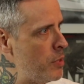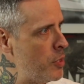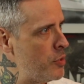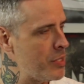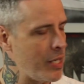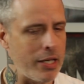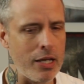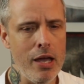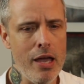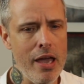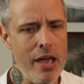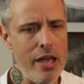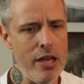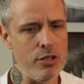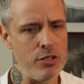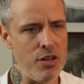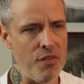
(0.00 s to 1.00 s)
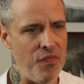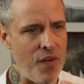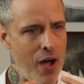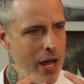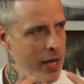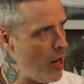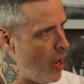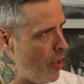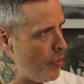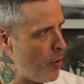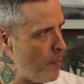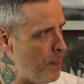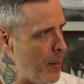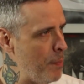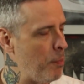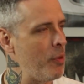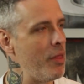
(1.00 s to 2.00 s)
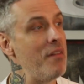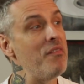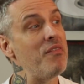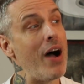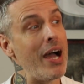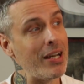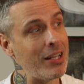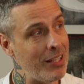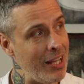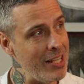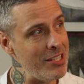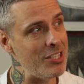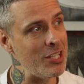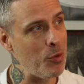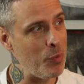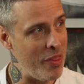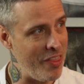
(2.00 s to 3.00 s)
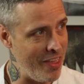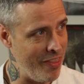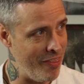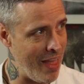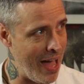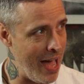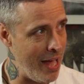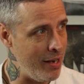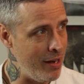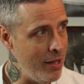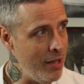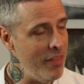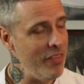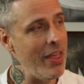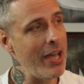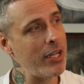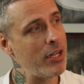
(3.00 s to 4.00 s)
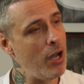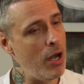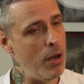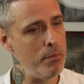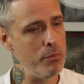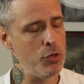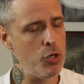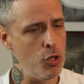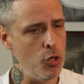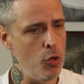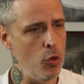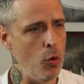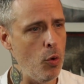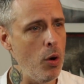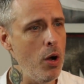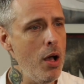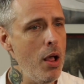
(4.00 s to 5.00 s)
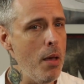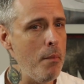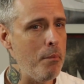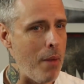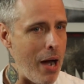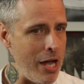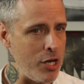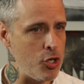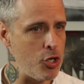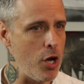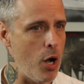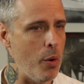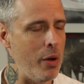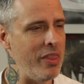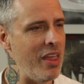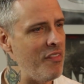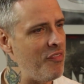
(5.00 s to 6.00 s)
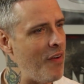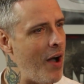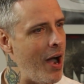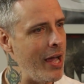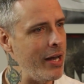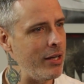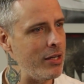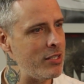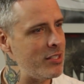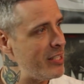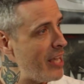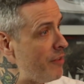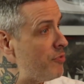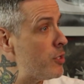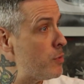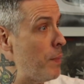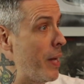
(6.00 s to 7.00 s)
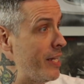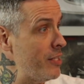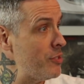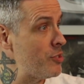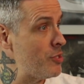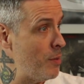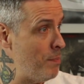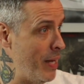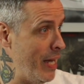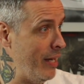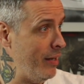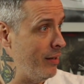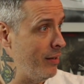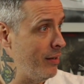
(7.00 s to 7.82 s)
music, is to find other people that find cleansing within that come to my show and they find a safe space to be.